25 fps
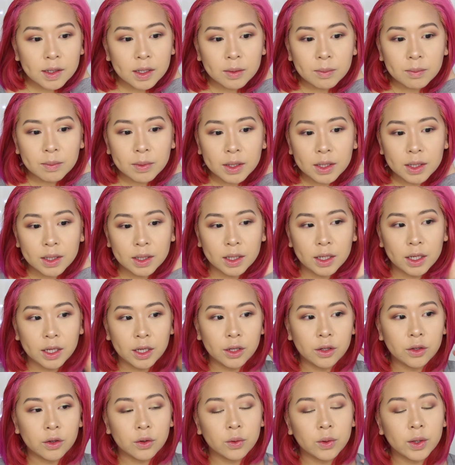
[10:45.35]
and be
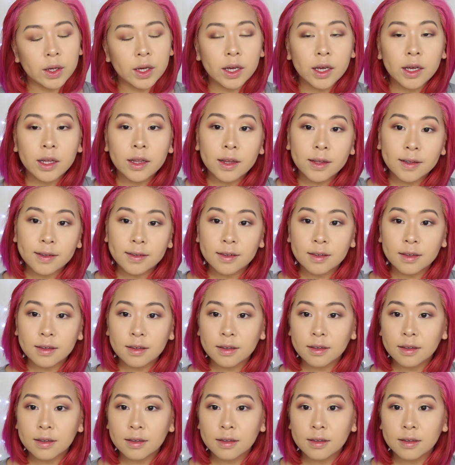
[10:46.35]
like, okay, this
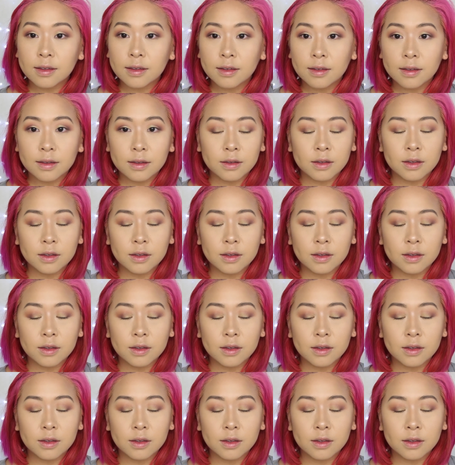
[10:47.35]
is,